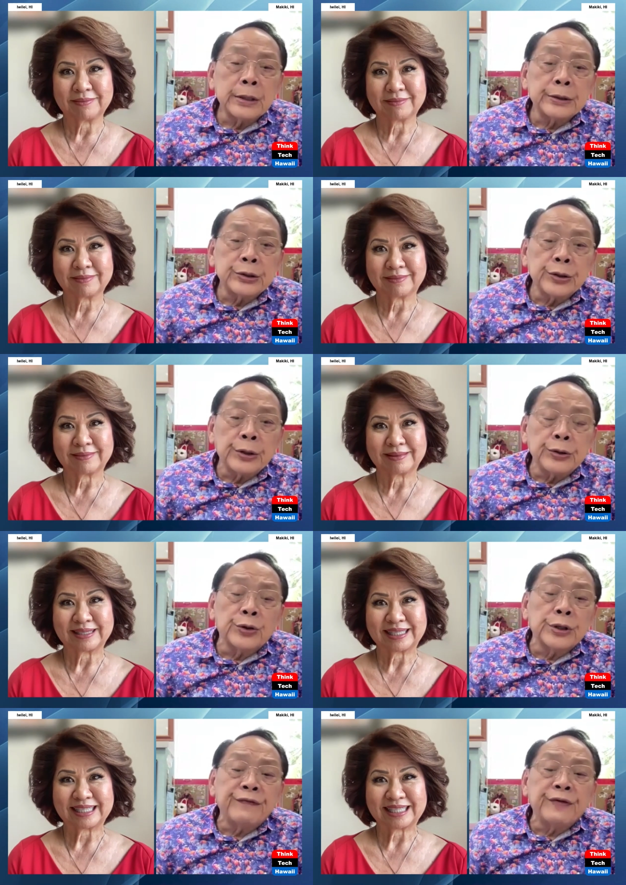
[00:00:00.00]
Speaker 1: the, you, you
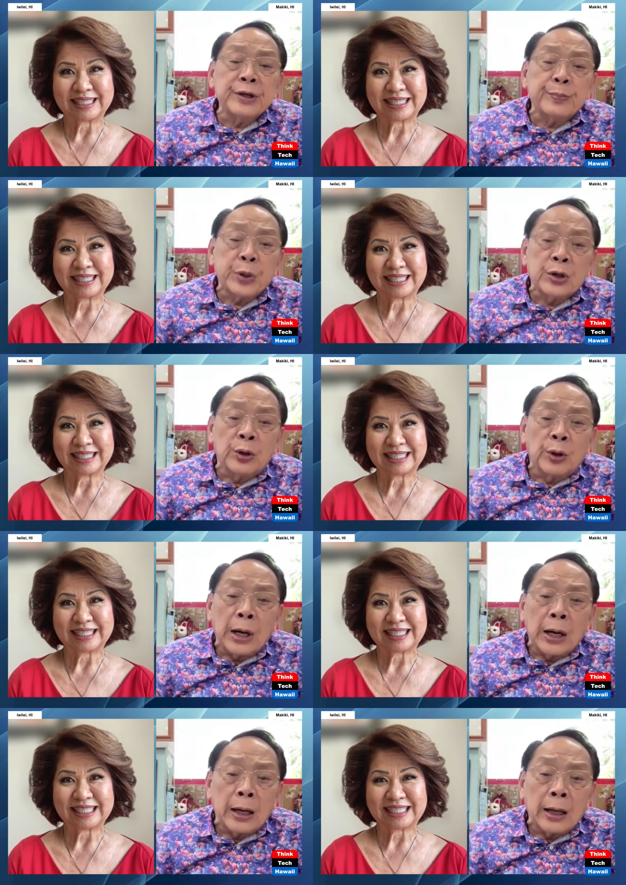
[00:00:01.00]
know, give a typical
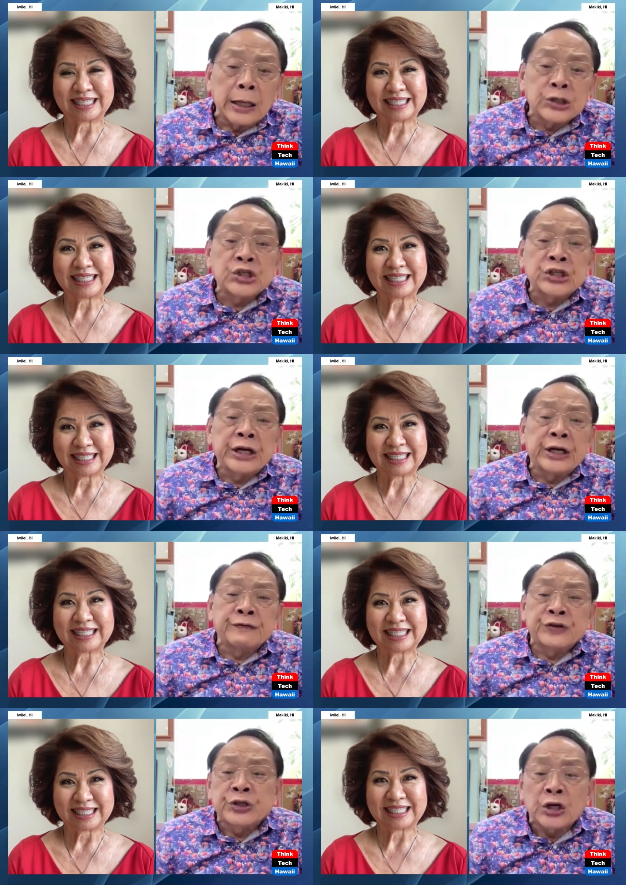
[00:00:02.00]
uh, legislative
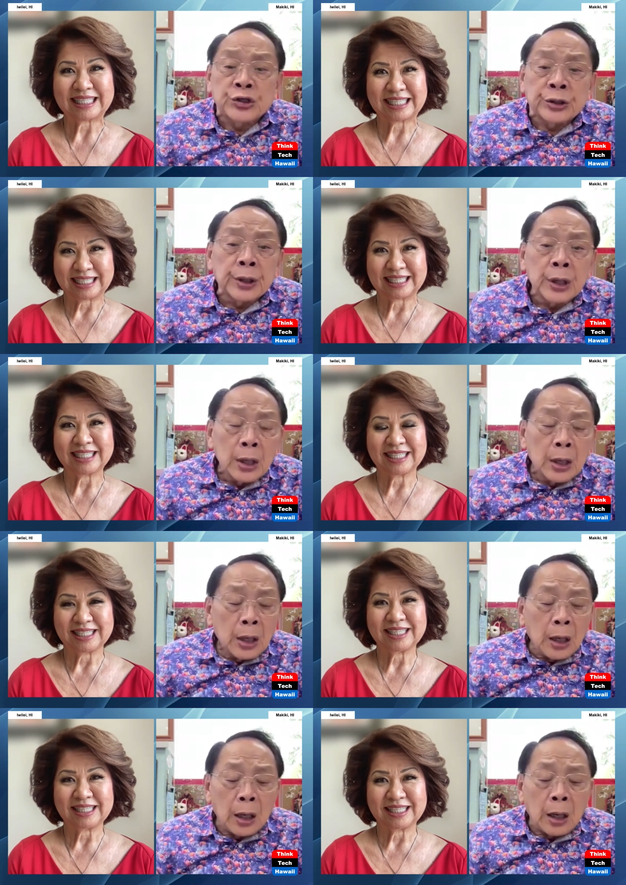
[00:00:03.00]
session.
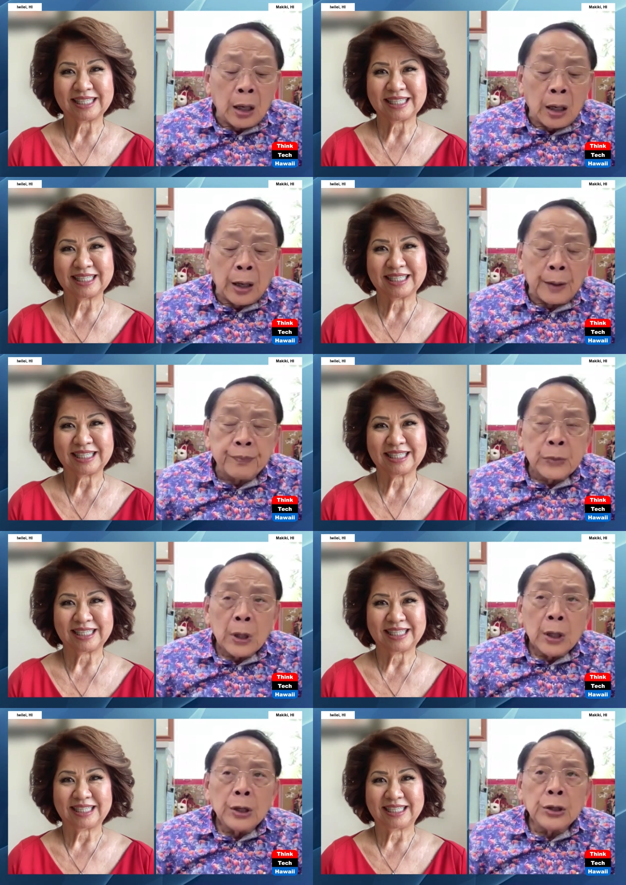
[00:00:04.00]
Uh,
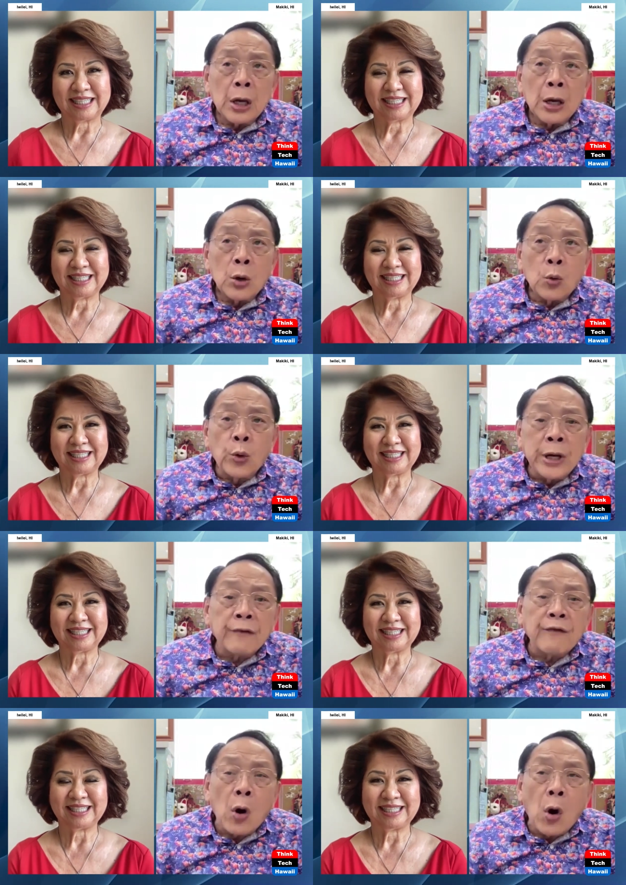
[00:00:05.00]
we
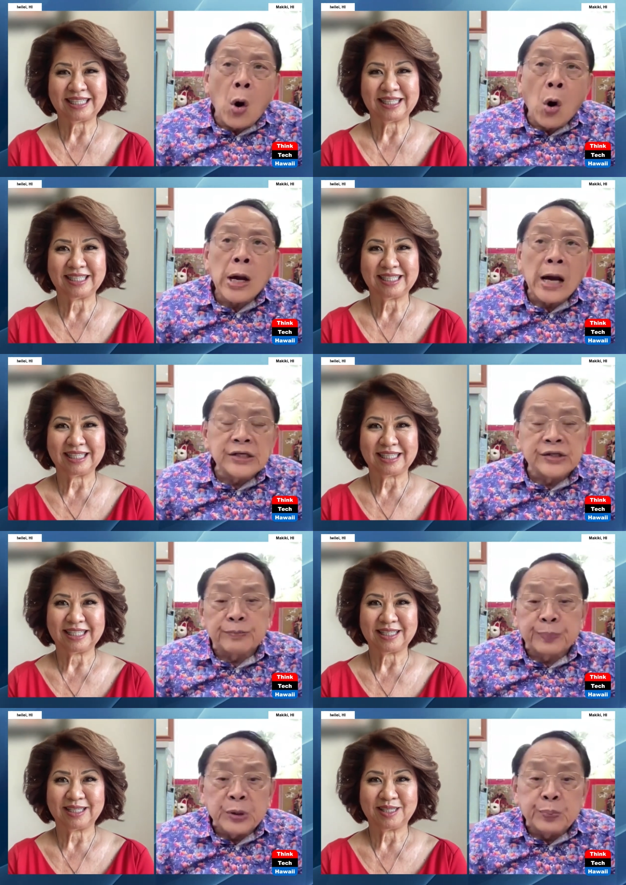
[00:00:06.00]
have all kinds
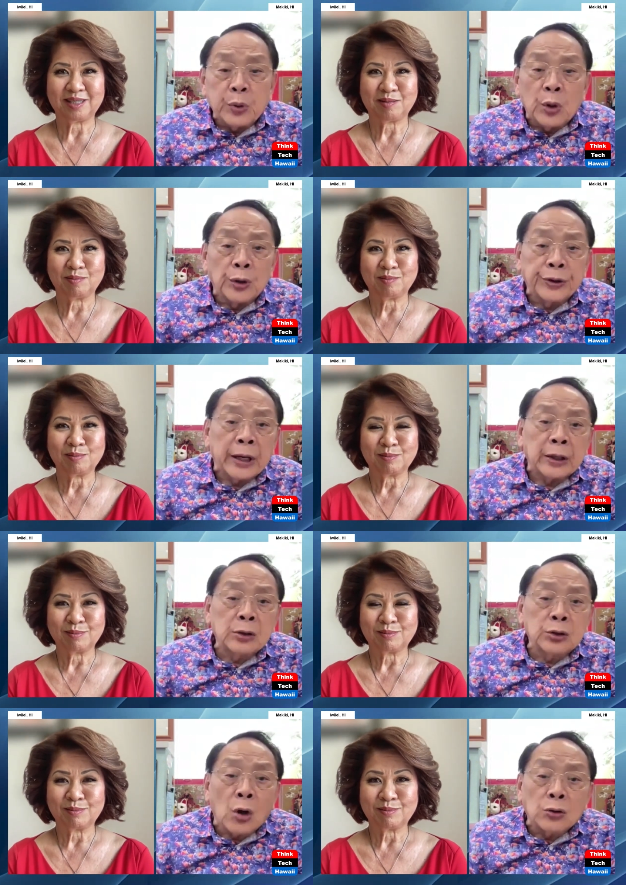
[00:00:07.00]
of people that
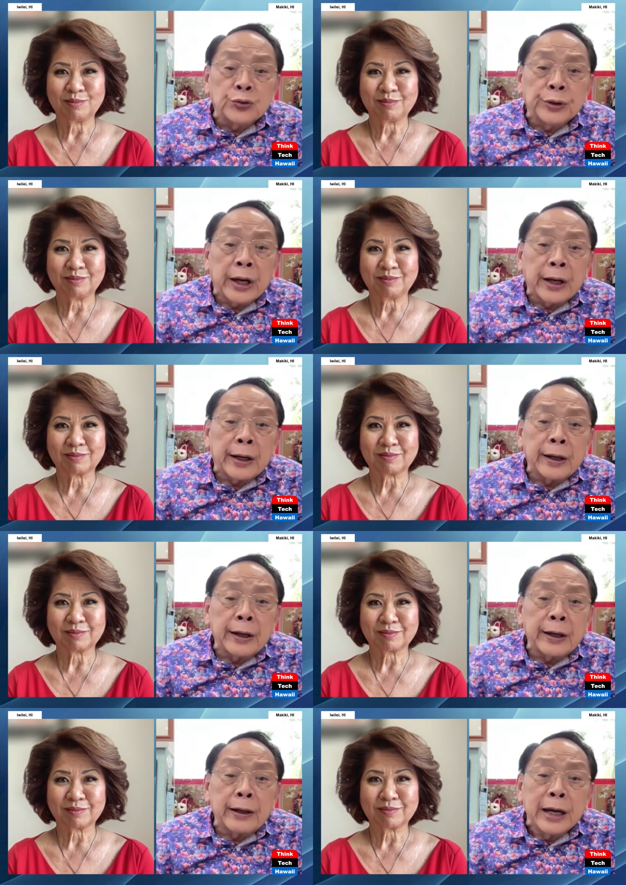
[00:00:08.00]
talk to their
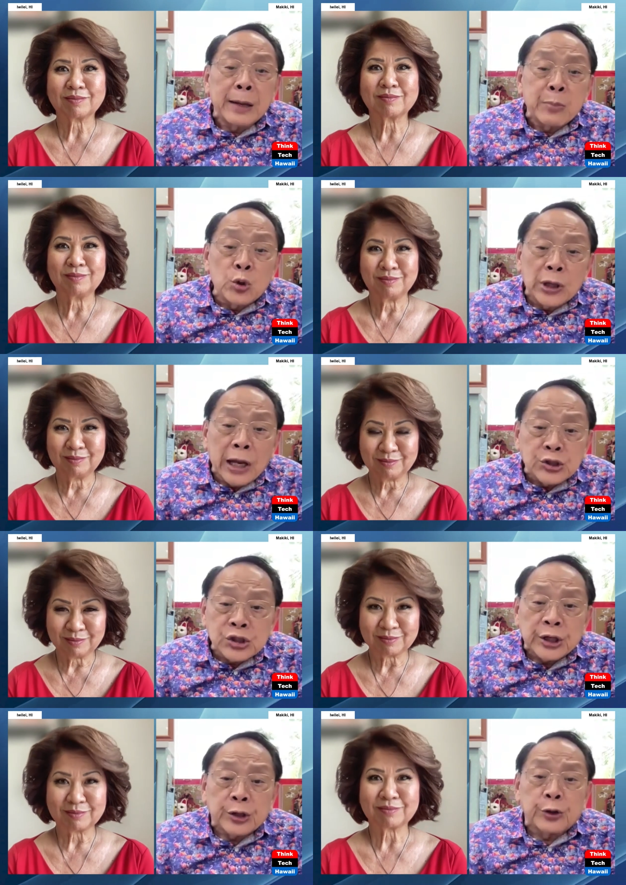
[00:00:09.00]
neighborhood
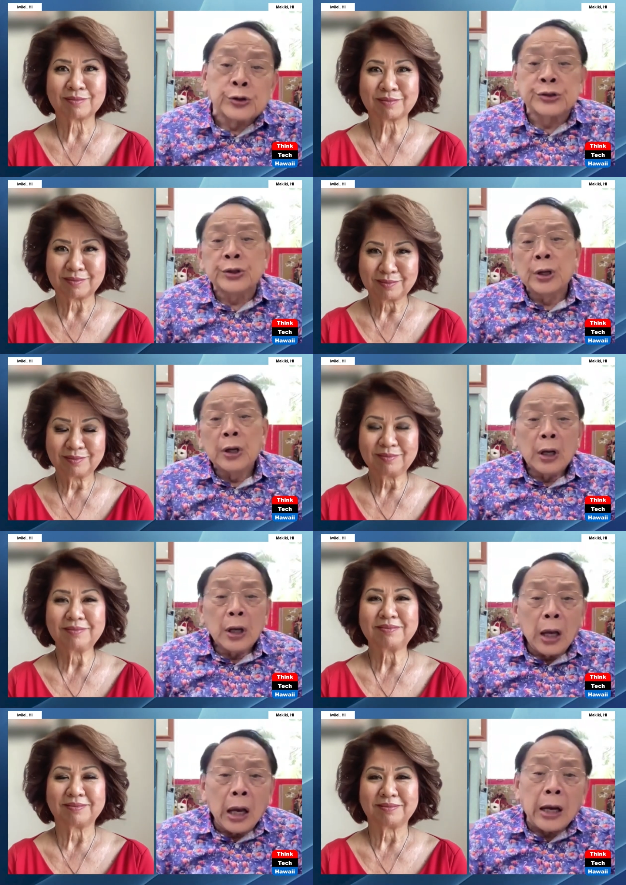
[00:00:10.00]
legislators
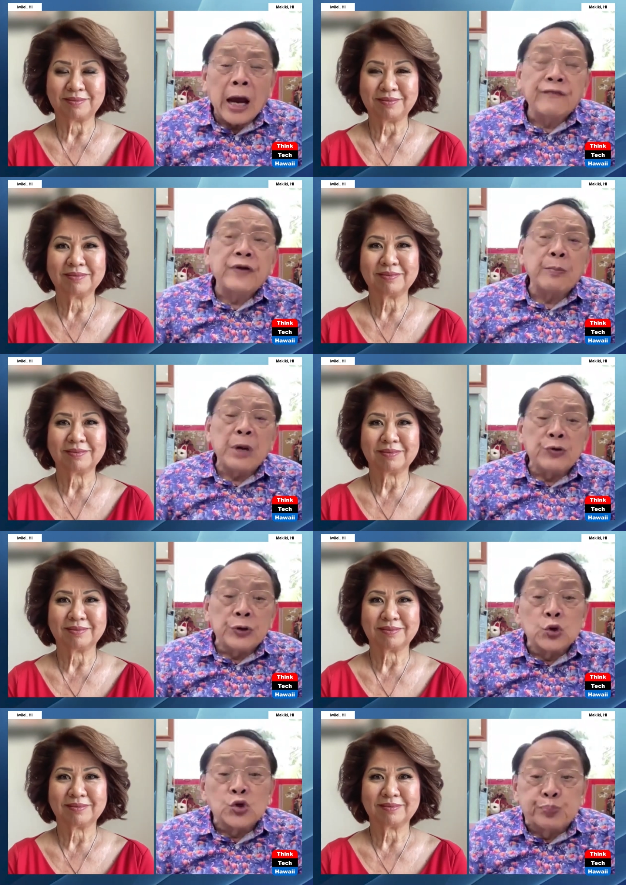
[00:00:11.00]
and have them
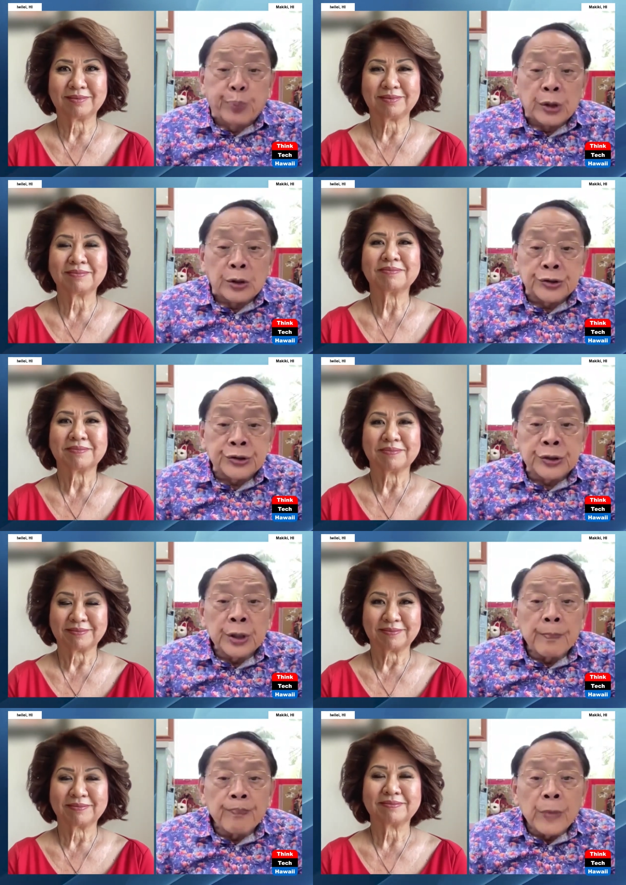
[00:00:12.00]
introduce bills
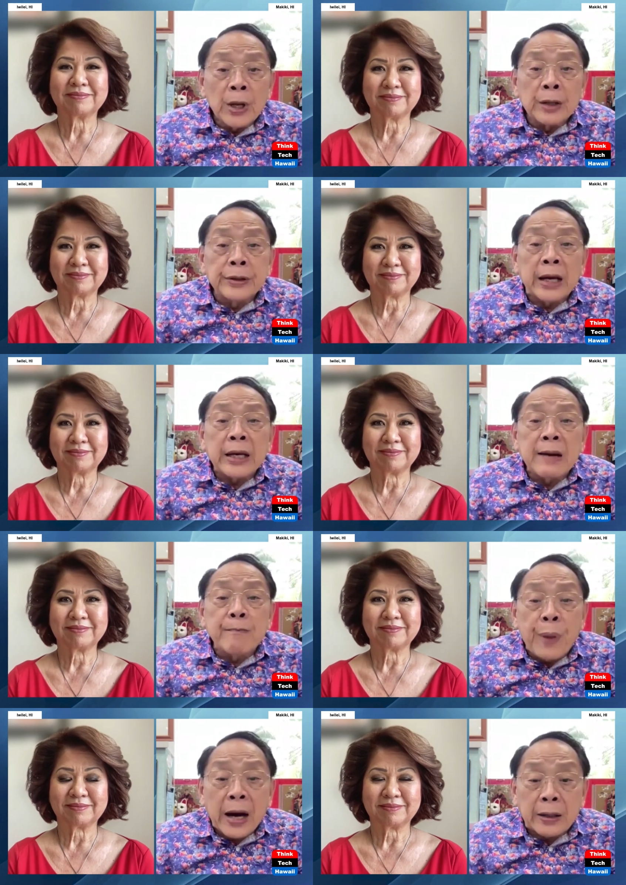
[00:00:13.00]
that
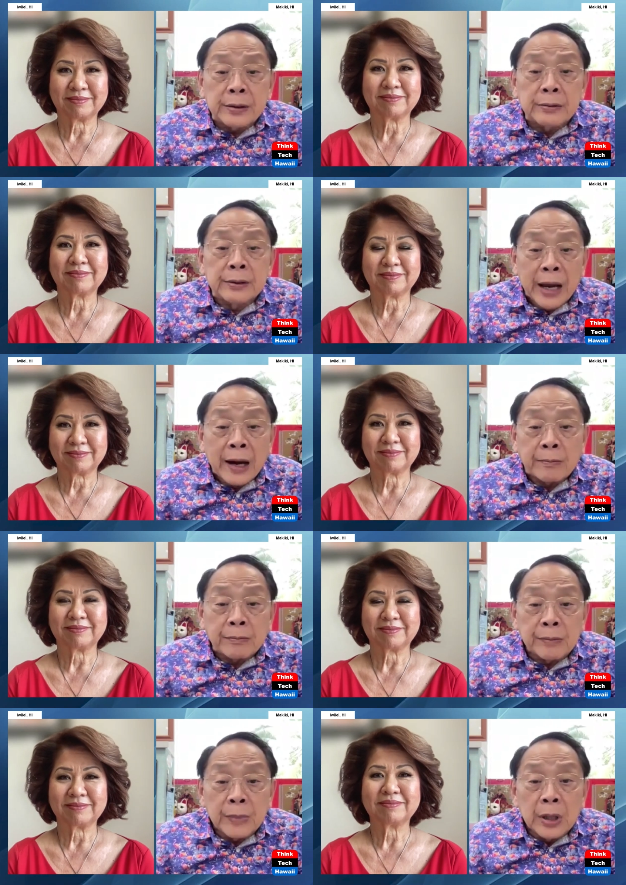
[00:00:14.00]
impact them.